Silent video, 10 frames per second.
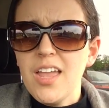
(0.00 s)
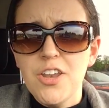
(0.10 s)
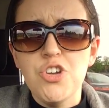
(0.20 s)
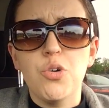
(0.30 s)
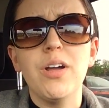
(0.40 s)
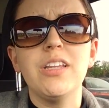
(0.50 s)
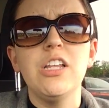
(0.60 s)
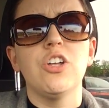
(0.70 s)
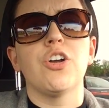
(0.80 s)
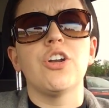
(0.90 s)
and you
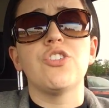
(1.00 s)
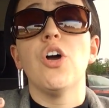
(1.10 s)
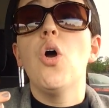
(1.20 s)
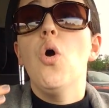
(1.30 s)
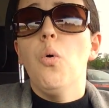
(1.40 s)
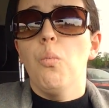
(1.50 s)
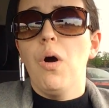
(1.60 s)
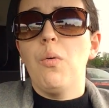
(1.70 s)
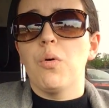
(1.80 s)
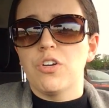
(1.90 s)
quickly learned
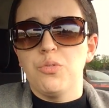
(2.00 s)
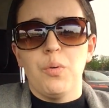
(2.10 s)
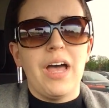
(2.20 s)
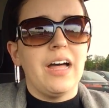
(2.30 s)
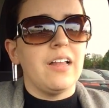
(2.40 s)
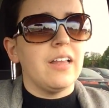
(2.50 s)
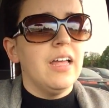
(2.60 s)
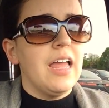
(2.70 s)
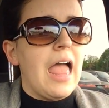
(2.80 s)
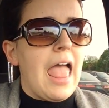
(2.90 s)
what worked well
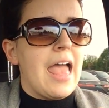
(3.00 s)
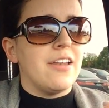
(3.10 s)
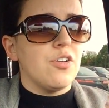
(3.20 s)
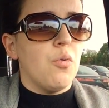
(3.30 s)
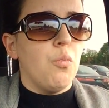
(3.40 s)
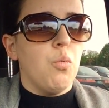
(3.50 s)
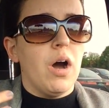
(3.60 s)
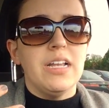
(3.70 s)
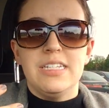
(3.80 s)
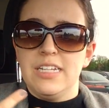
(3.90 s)
and
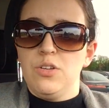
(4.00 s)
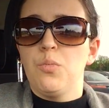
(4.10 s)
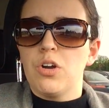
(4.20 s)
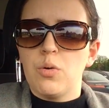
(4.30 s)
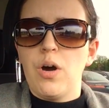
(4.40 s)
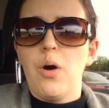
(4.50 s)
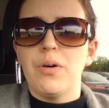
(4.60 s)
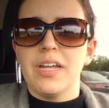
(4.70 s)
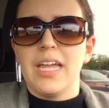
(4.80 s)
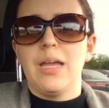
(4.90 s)
what didn't work well
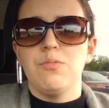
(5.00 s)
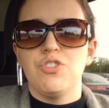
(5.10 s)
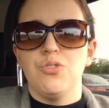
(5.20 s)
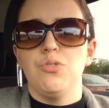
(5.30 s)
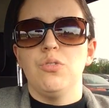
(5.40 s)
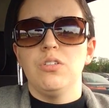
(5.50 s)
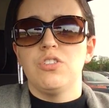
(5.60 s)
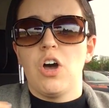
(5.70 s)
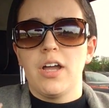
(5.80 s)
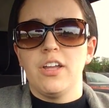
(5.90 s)
when it came to
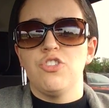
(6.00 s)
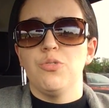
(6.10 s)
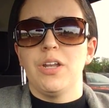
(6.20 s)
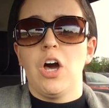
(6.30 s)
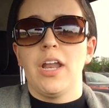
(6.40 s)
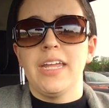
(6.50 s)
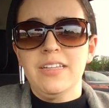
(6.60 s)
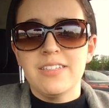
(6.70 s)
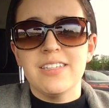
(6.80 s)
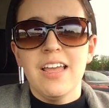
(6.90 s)
talking to an
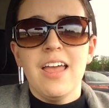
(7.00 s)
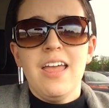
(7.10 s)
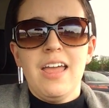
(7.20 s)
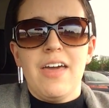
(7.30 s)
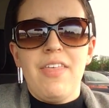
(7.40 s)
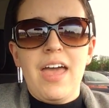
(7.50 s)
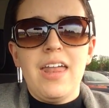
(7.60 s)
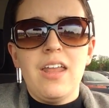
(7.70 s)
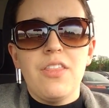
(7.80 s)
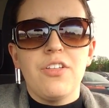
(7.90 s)
audience. And
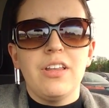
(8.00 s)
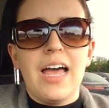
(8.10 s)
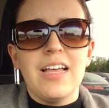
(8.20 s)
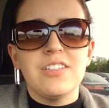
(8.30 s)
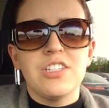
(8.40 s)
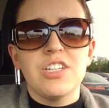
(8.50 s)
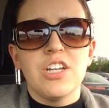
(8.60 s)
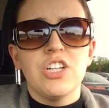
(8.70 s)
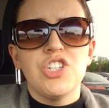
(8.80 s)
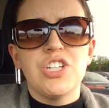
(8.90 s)
then the last
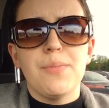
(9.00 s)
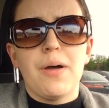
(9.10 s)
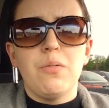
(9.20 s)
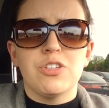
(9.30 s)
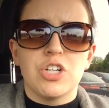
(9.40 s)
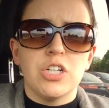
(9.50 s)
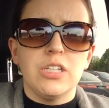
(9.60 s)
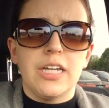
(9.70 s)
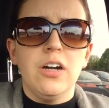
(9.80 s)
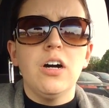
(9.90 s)
ship I was
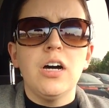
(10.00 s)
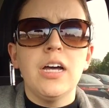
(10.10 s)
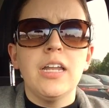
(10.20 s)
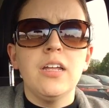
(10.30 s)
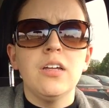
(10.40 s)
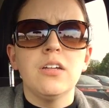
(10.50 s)
currently on,